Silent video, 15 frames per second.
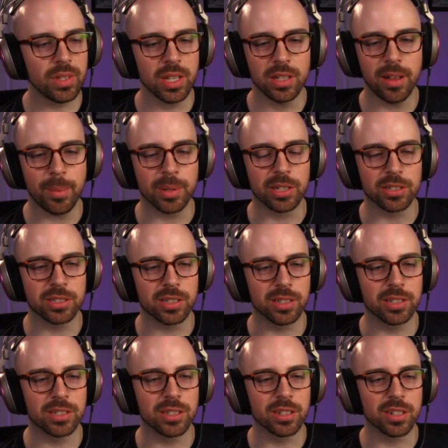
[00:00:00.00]
I mean,
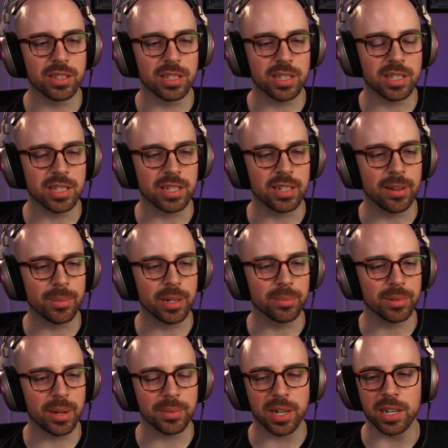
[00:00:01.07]
just look at the sea. I mean, I'm
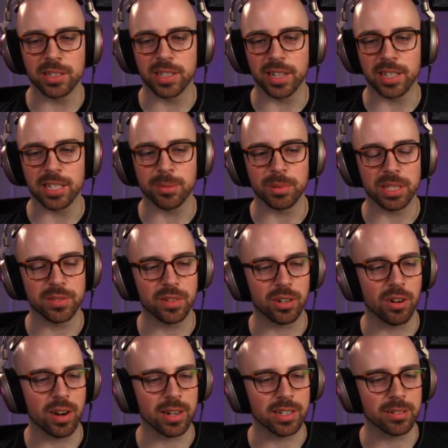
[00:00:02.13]
kind of taking some of this for
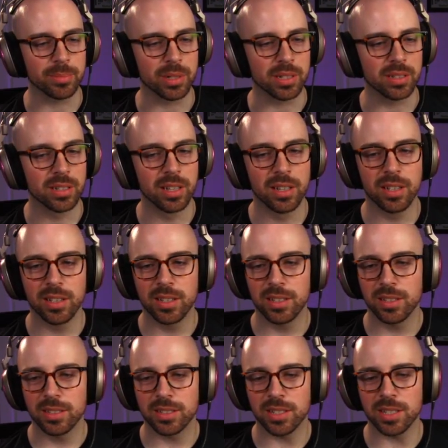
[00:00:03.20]
granted, but
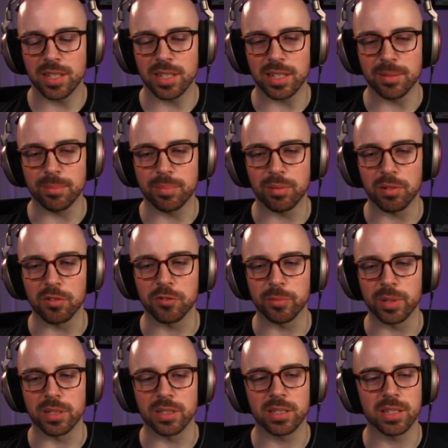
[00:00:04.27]
just the
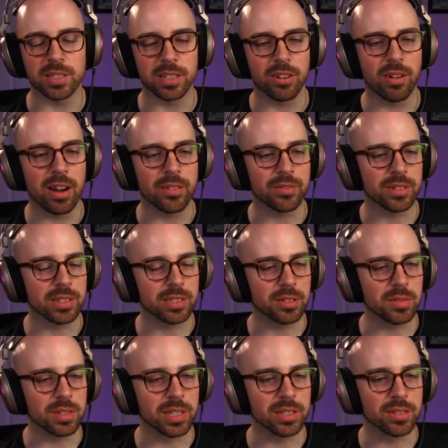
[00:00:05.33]
improvements in graphics
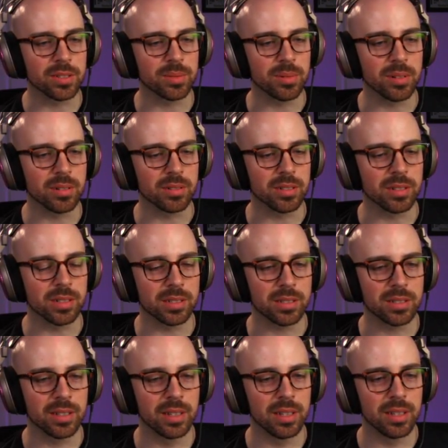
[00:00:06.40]
over Dangerous Waters are just
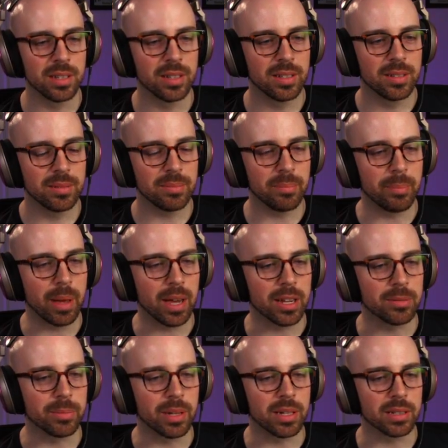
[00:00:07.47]

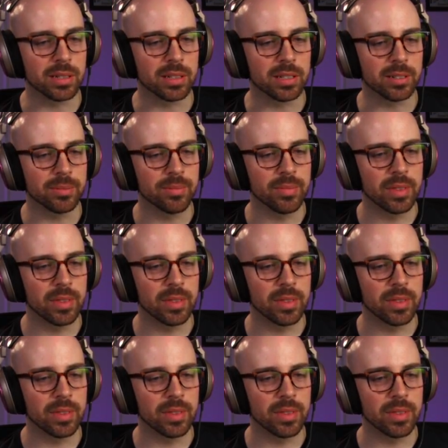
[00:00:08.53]
mind-boggling.